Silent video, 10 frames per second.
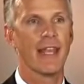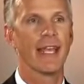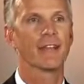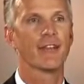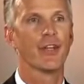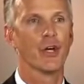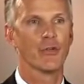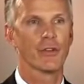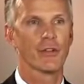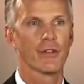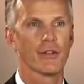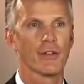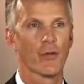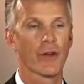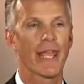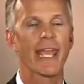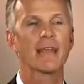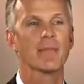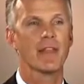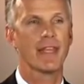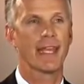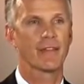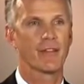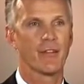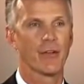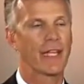antidote, or can be the antidote.